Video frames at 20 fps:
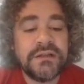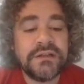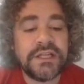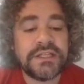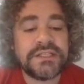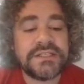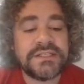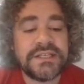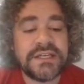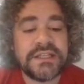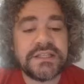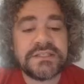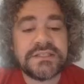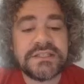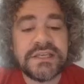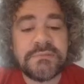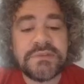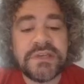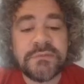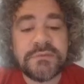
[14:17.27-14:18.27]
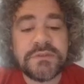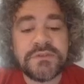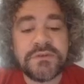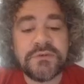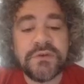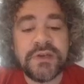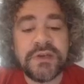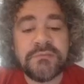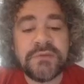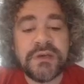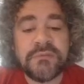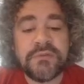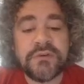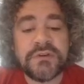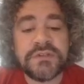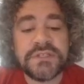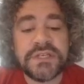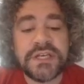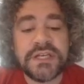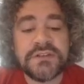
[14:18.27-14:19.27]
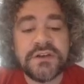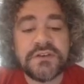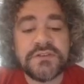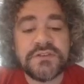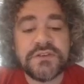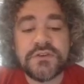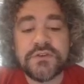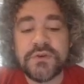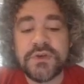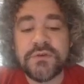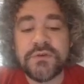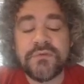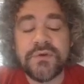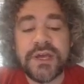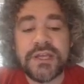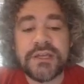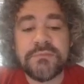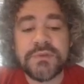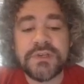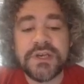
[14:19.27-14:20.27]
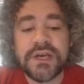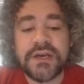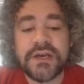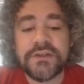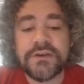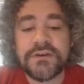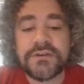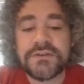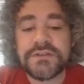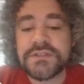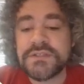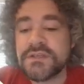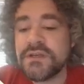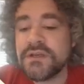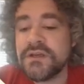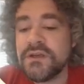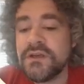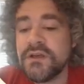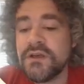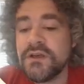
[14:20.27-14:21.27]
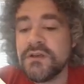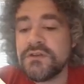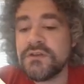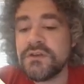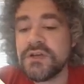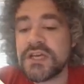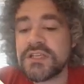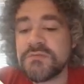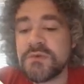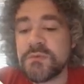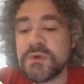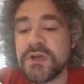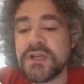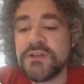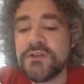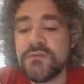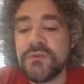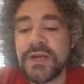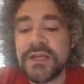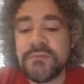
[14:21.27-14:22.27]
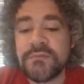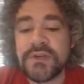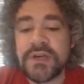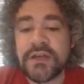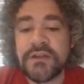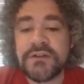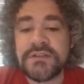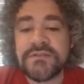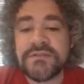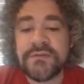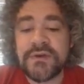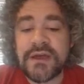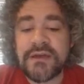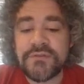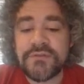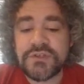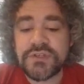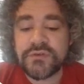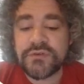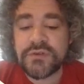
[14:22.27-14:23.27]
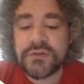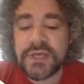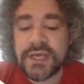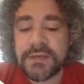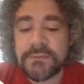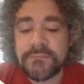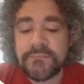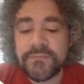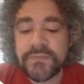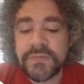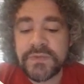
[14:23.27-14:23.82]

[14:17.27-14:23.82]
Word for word: Let's say at the same time it's doing random numbers, it's also doing random colors. Do you guys remember how to do random colors? Have I ever shown you that?